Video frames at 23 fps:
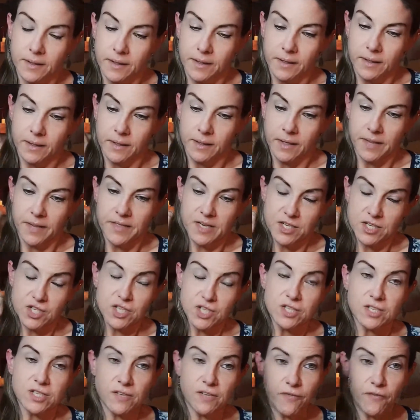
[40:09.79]
I think she
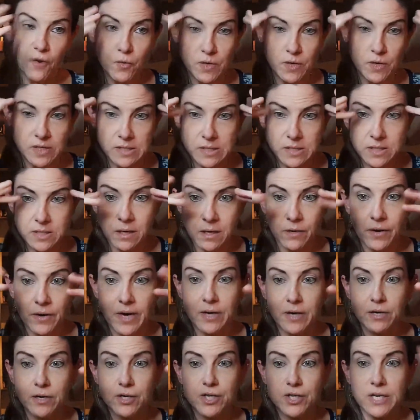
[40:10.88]
just focused her
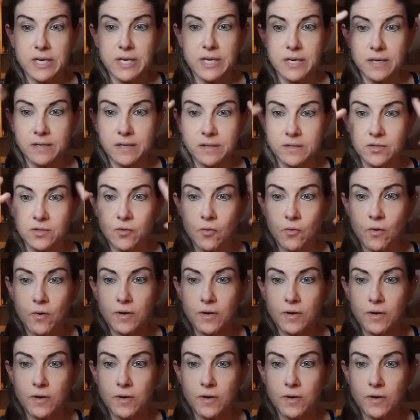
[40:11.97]
energy towards